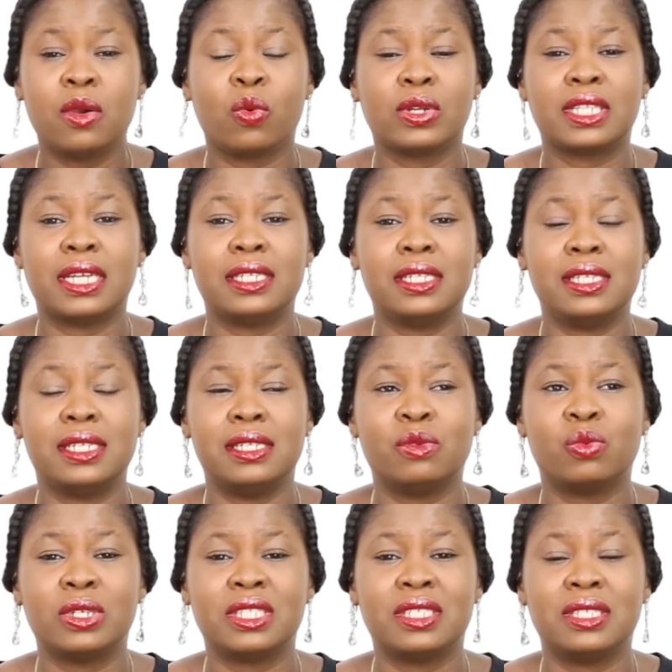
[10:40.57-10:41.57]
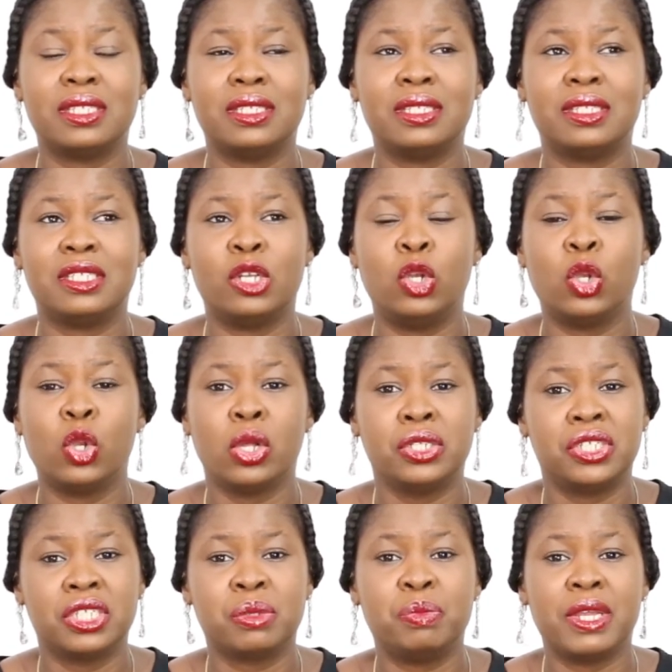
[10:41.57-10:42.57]
what is the
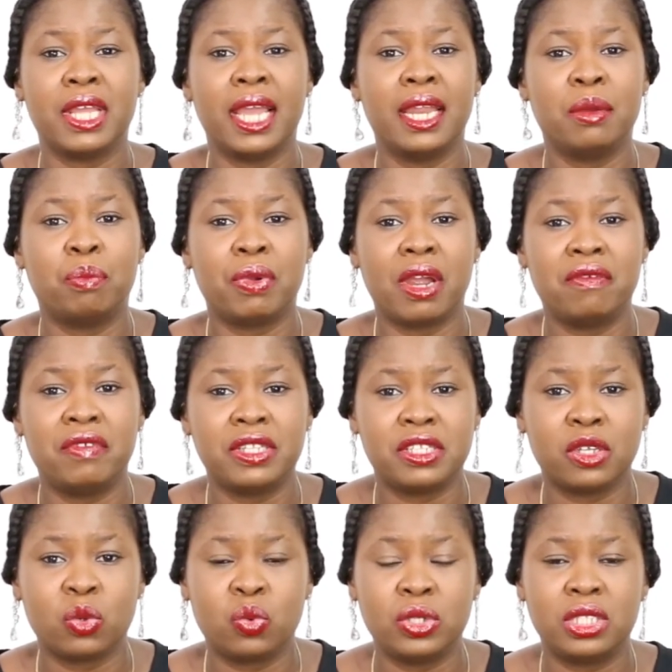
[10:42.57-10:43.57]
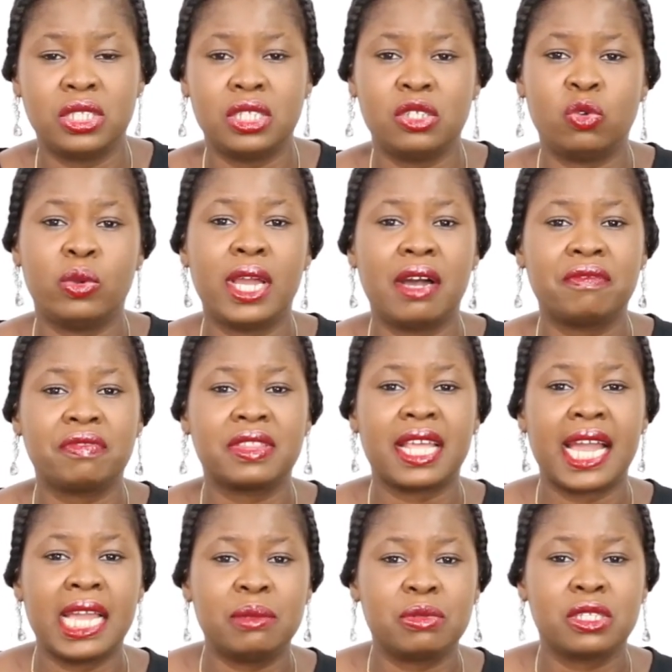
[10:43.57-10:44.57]
logic behind private equity, do we have
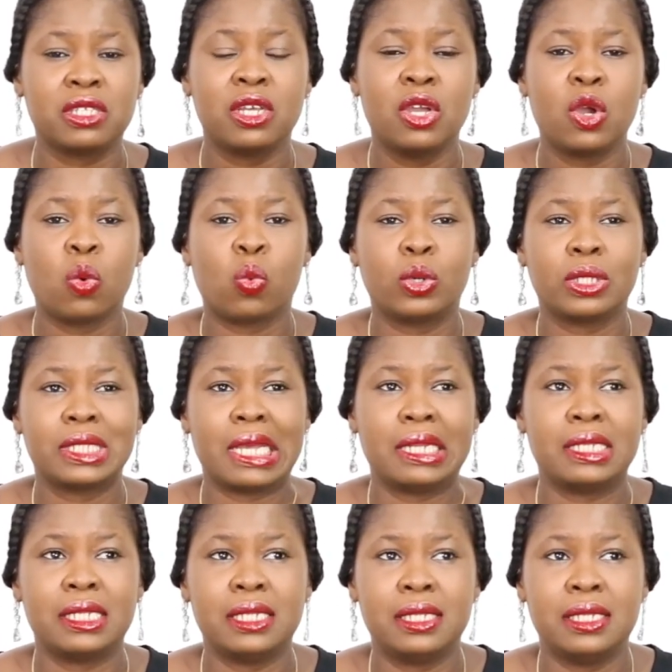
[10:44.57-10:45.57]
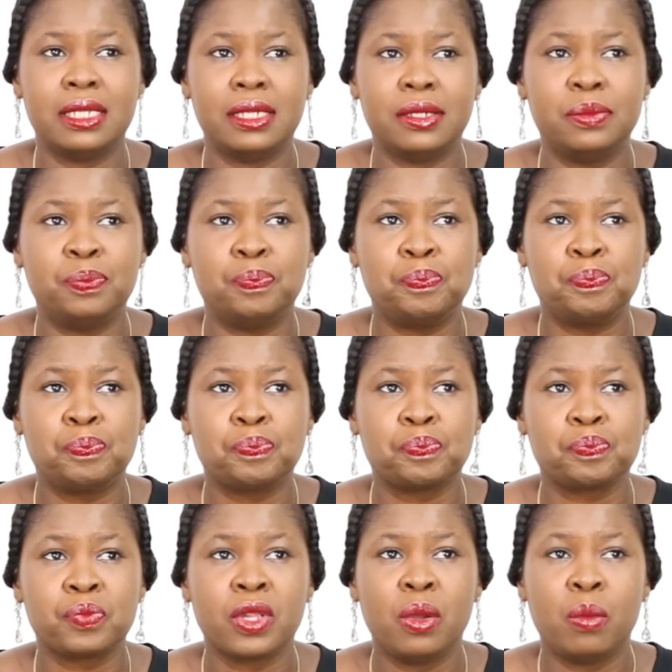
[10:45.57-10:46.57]
types, what are the
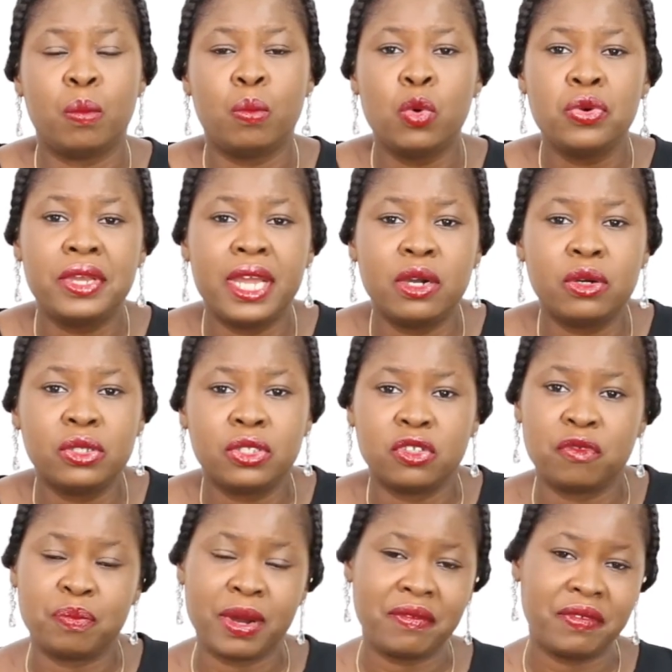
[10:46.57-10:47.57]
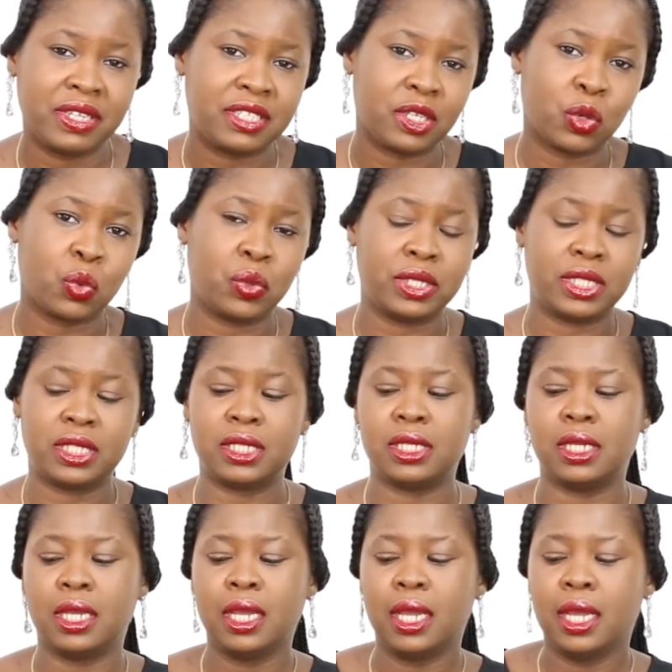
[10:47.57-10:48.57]
models of private
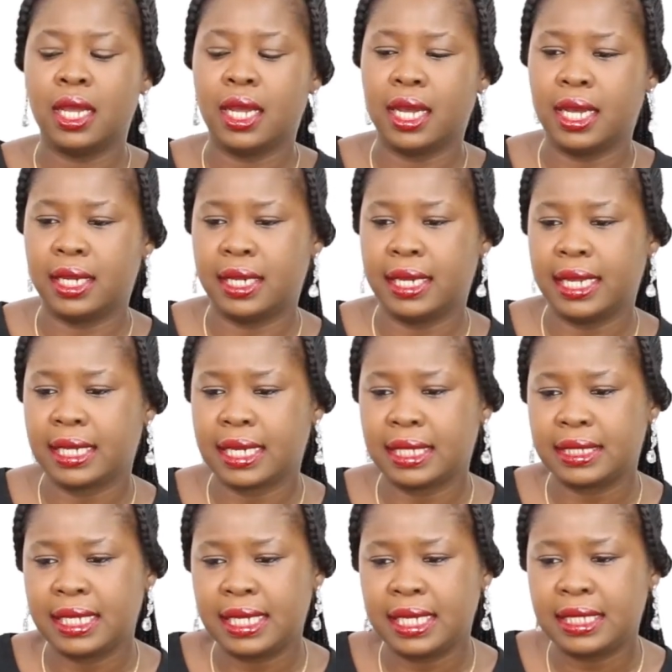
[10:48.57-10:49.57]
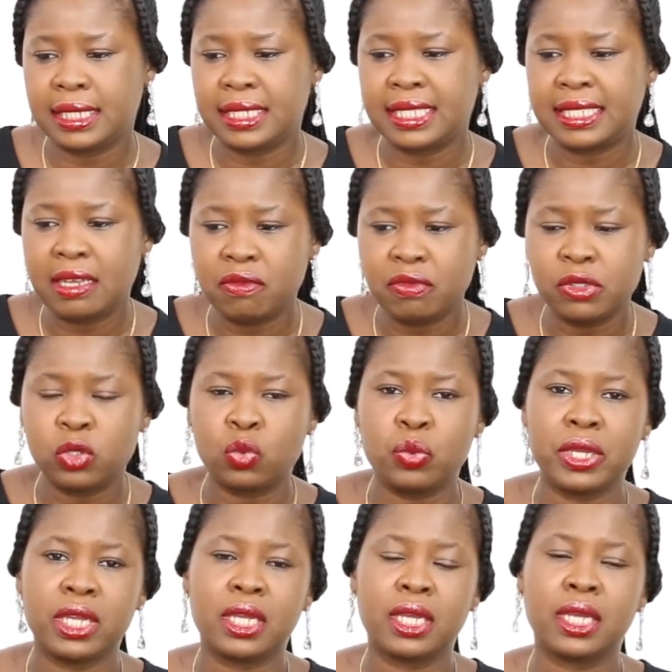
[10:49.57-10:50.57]
equity, and like that. And in the 7th
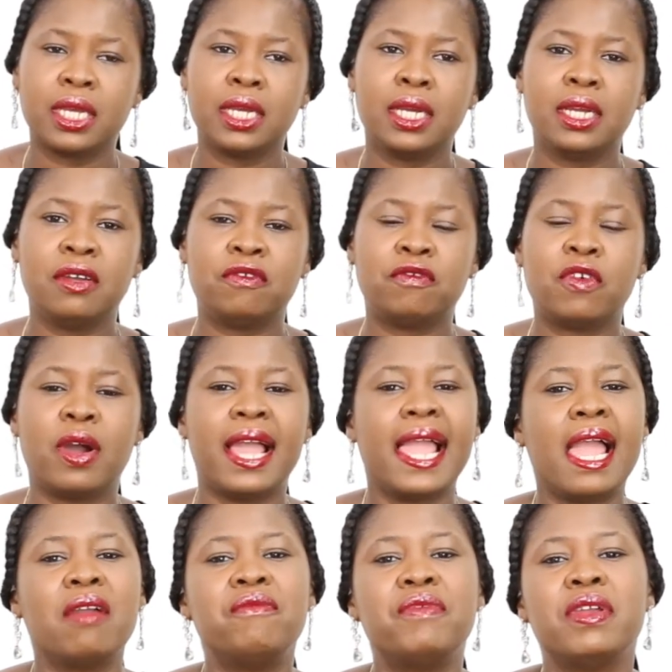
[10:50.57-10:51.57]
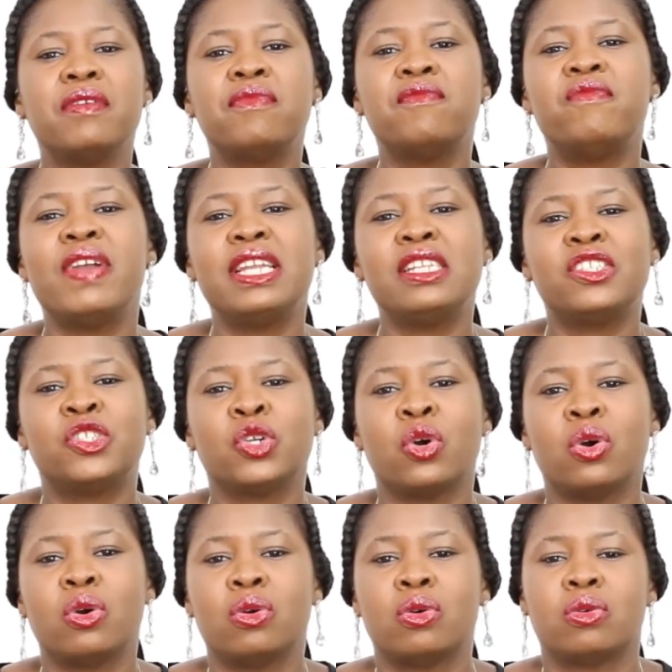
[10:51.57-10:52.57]
week, for every venture